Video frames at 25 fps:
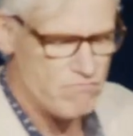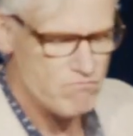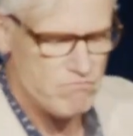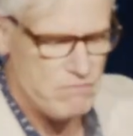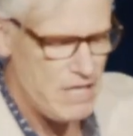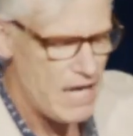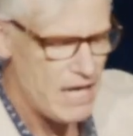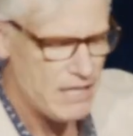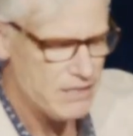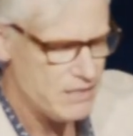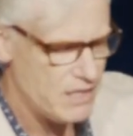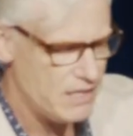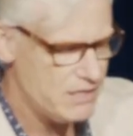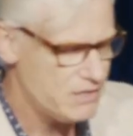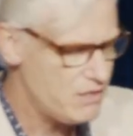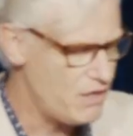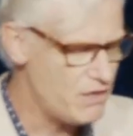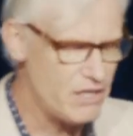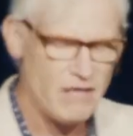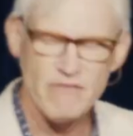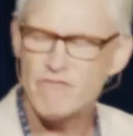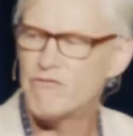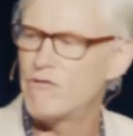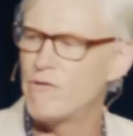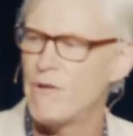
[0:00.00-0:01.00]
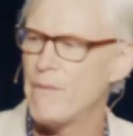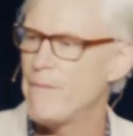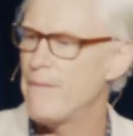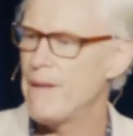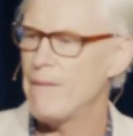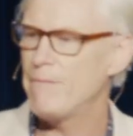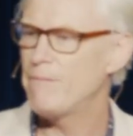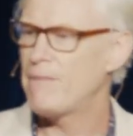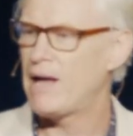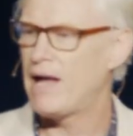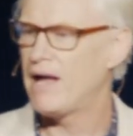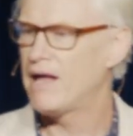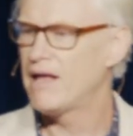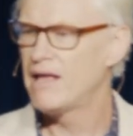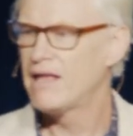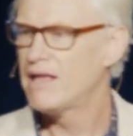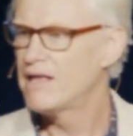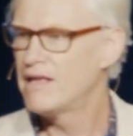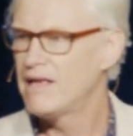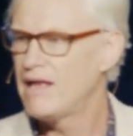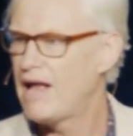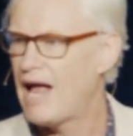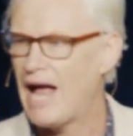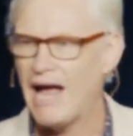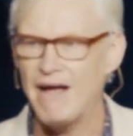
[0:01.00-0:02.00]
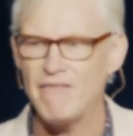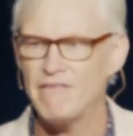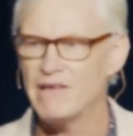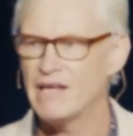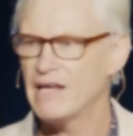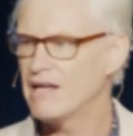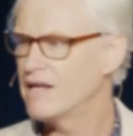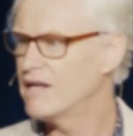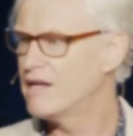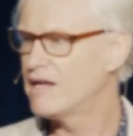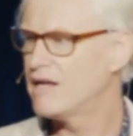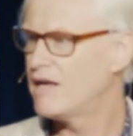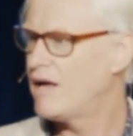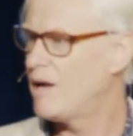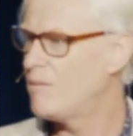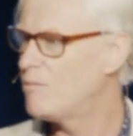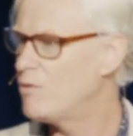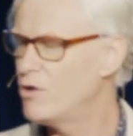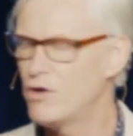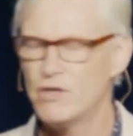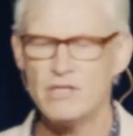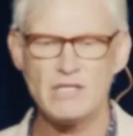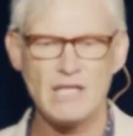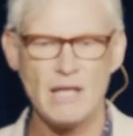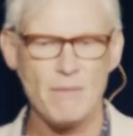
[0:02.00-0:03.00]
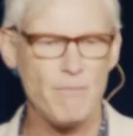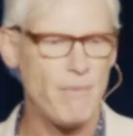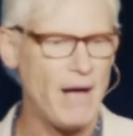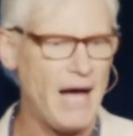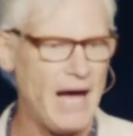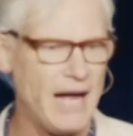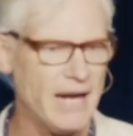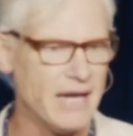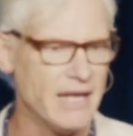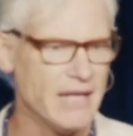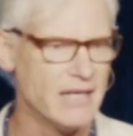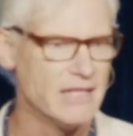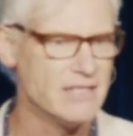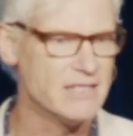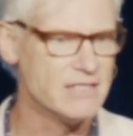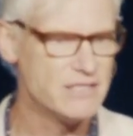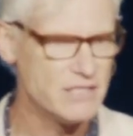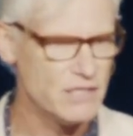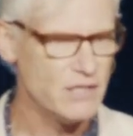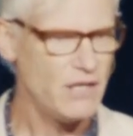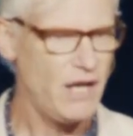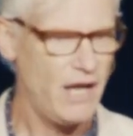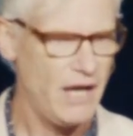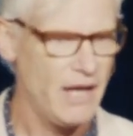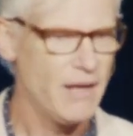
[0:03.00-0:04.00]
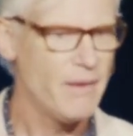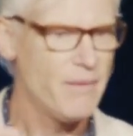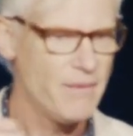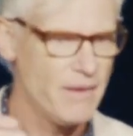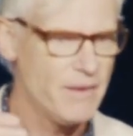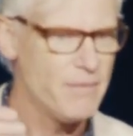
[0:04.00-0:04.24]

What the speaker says: "Yeah, I don't ever remember having a birthday party until I